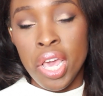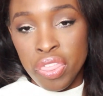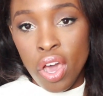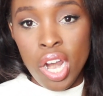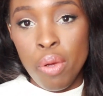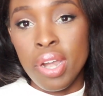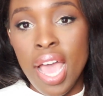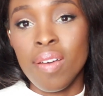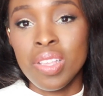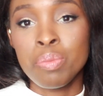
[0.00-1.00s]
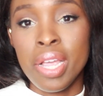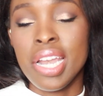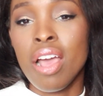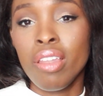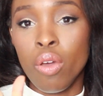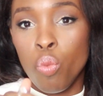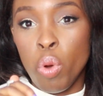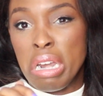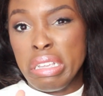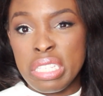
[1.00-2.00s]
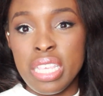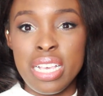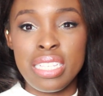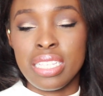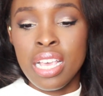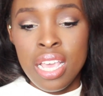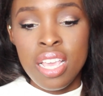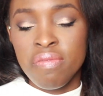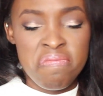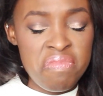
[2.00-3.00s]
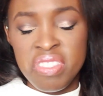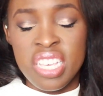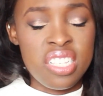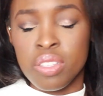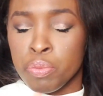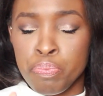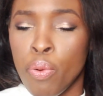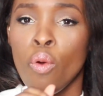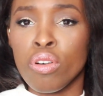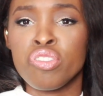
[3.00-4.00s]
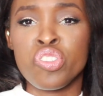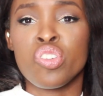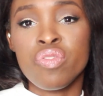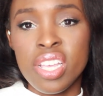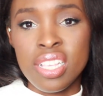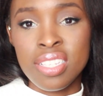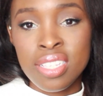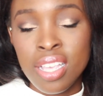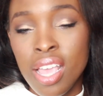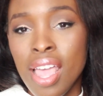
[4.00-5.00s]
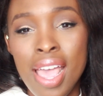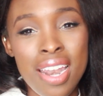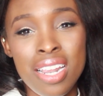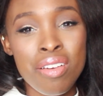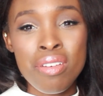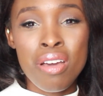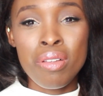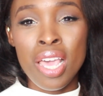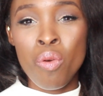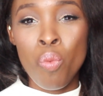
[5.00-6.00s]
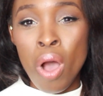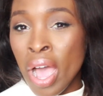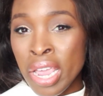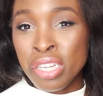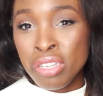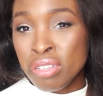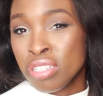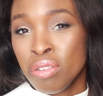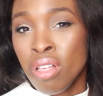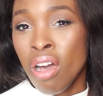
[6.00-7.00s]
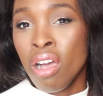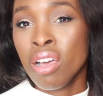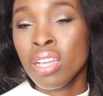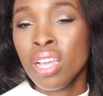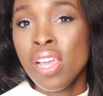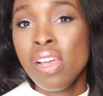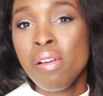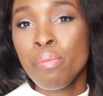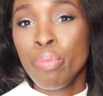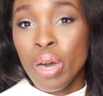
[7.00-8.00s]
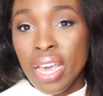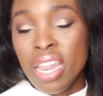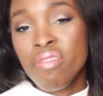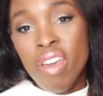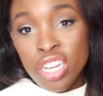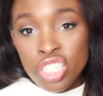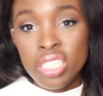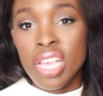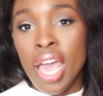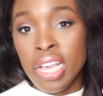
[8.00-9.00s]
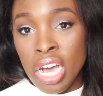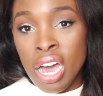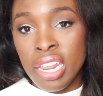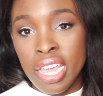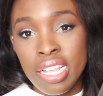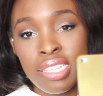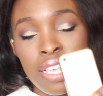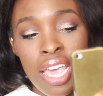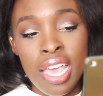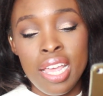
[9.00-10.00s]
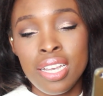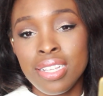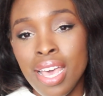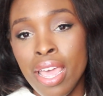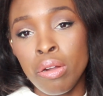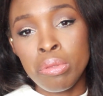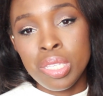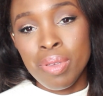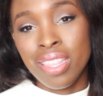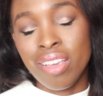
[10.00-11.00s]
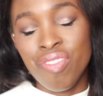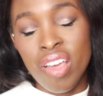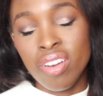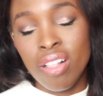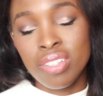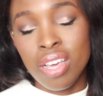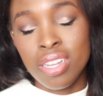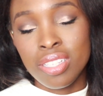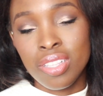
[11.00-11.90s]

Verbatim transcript: I thought I would have this by now. Like, what is this? This is poor service. And I don't know like why it took so long. But eventually I got it, and I had only spent like five dollars on it.